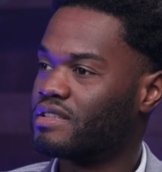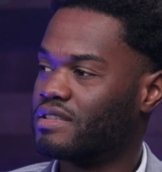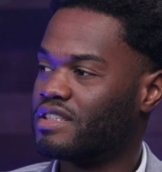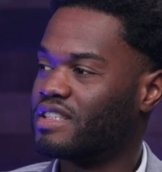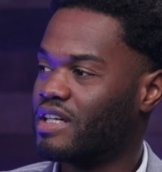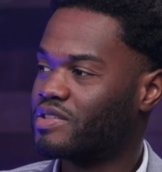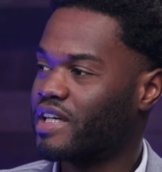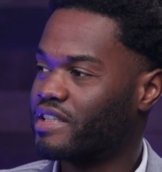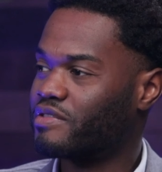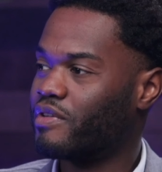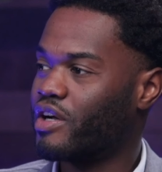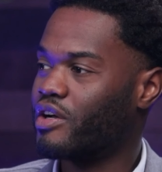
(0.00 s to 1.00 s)
sounds like
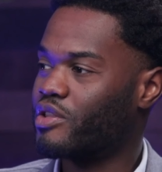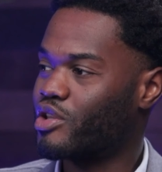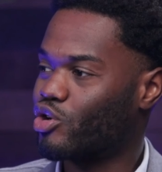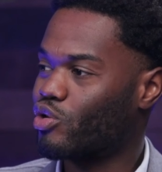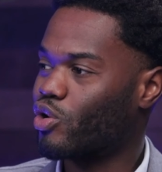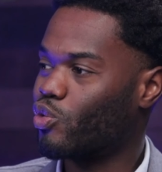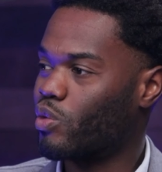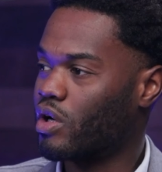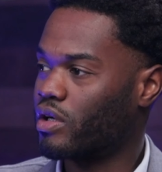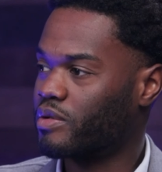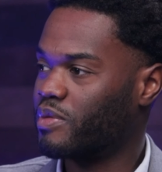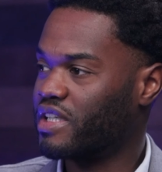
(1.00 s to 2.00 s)
it's very thorough
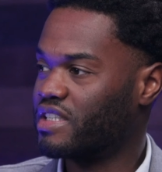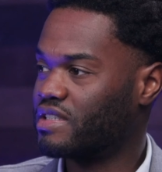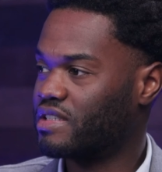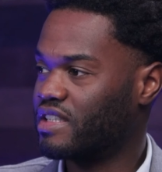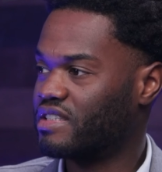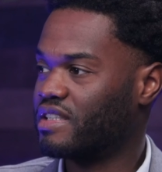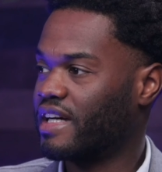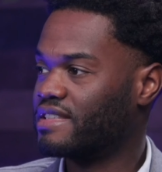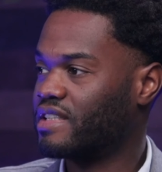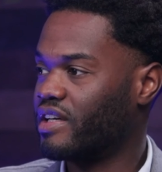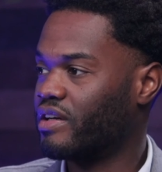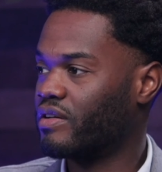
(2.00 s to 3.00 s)
work, but it's nice
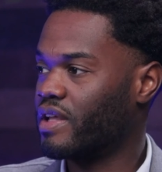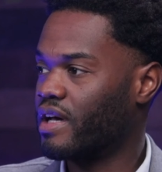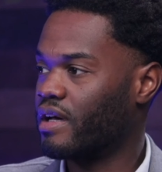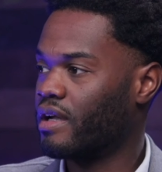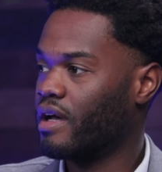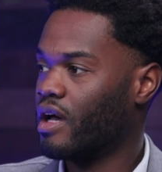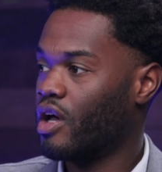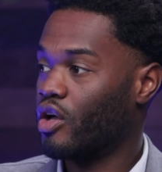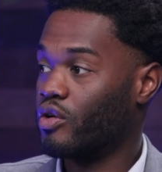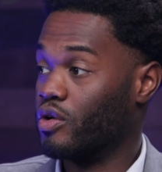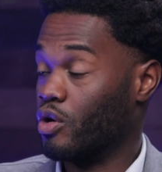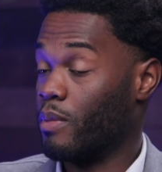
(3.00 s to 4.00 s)
to hear that.
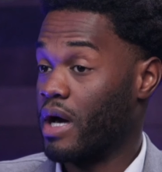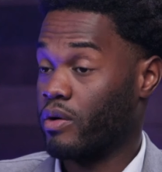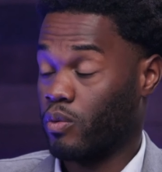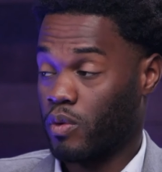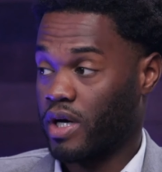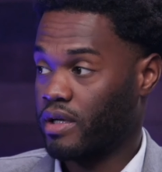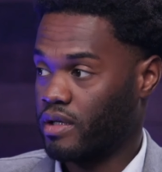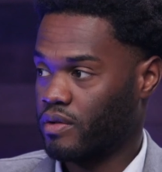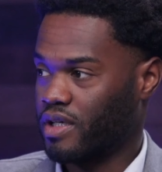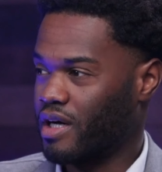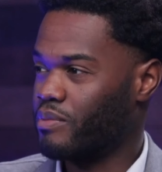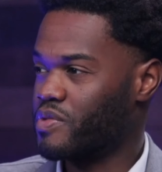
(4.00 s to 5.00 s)
Absolutely. No matter what
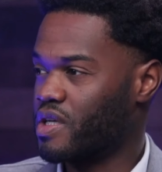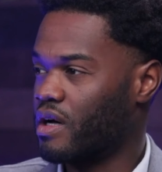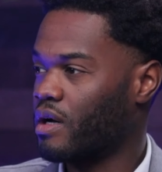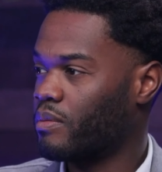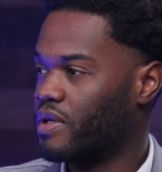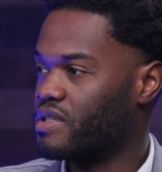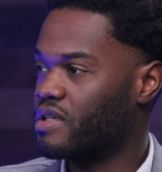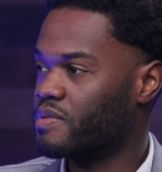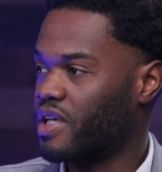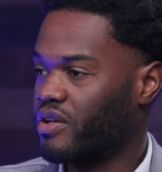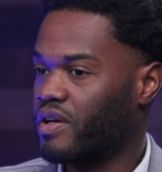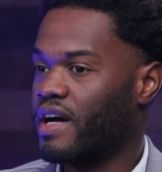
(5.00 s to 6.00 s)
comes up, it seems
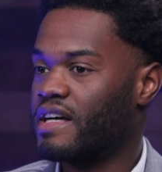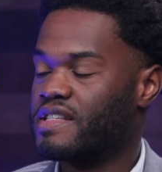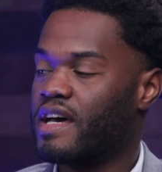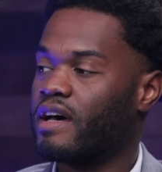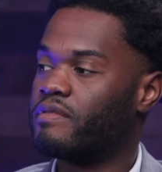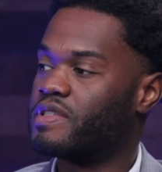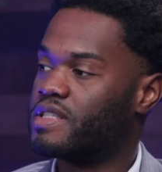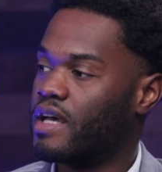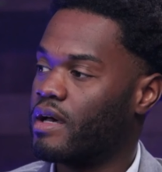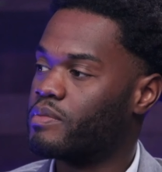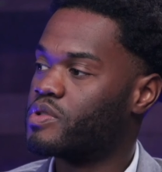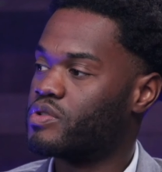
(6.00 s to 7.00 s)
like you guys have
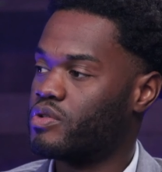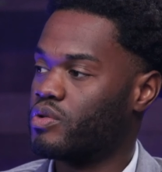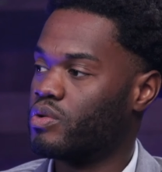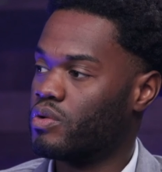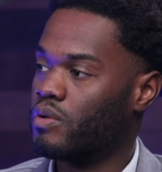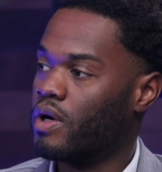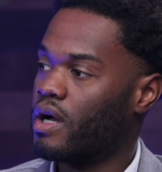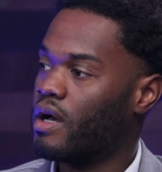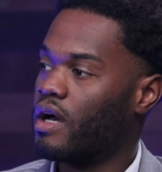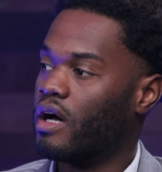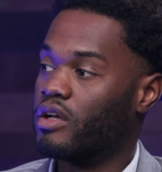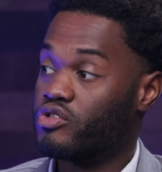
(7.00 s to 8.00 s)
steps to
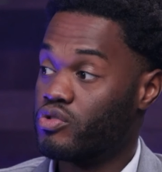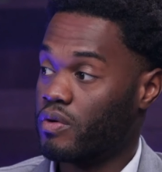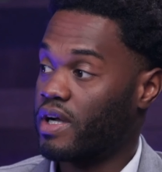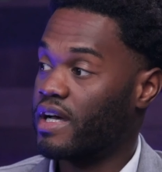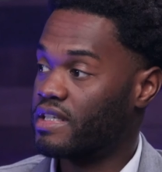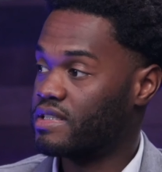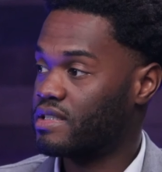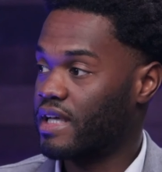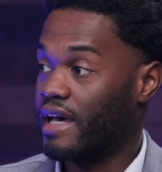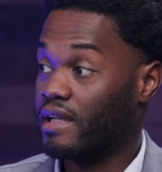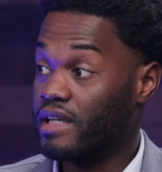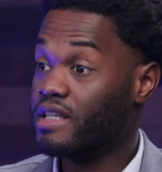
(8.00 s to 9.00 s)
address,
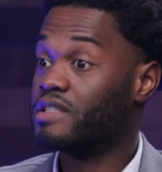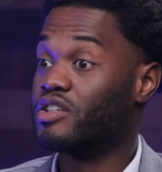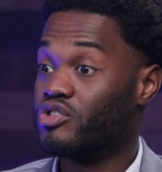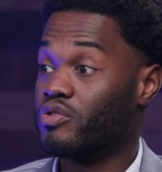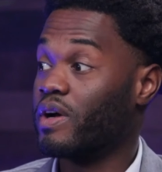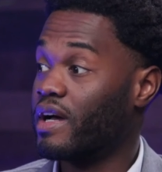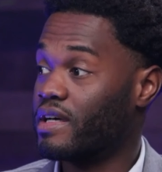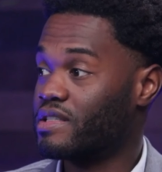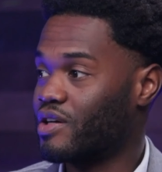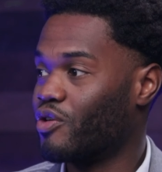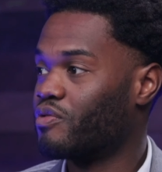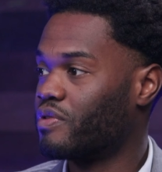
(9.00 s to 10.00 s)
at least address,
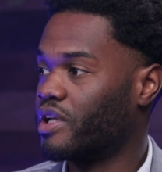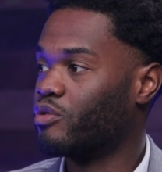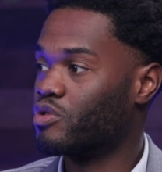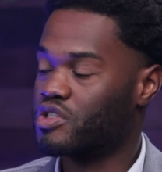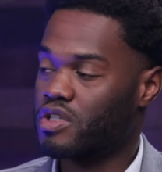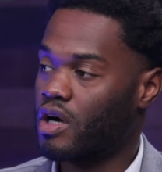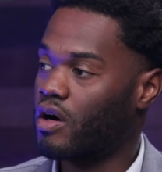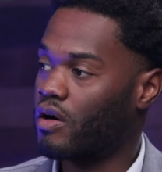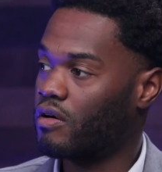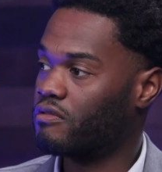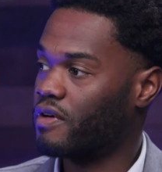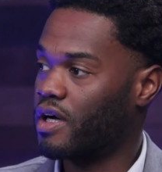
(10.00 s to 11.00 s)
hopefully
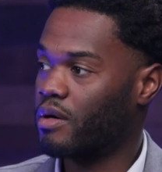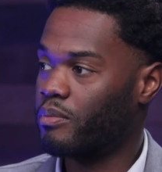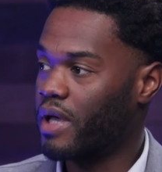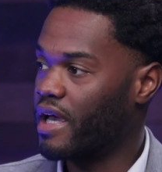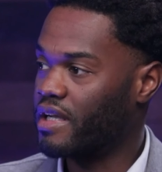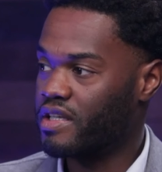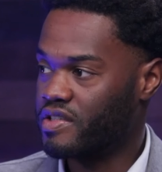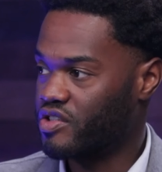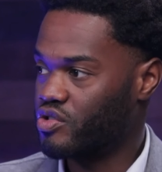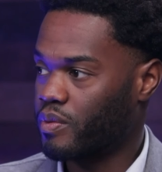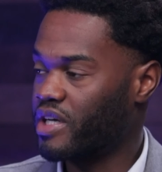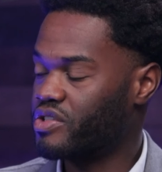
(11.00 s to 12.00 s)
resolve any
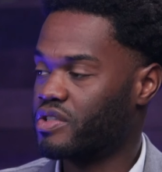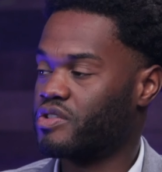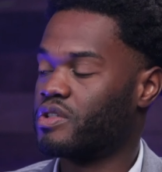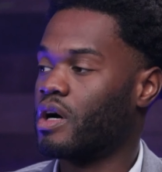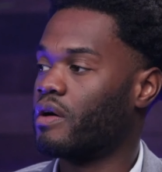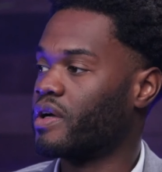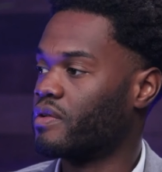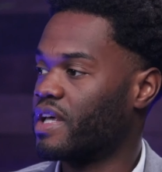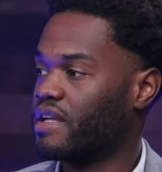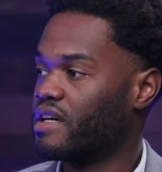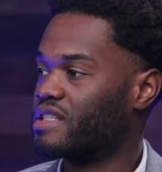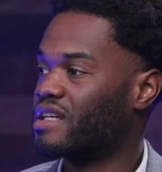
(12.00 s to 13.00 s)
situation or scenario that
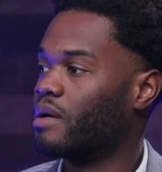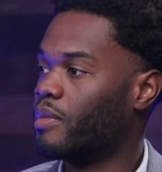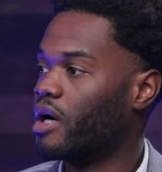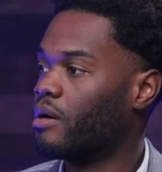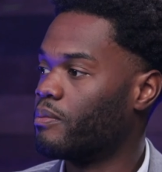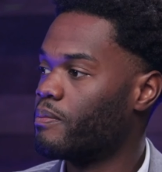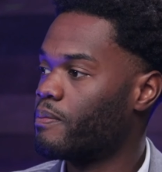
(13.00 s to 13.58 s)
does come up.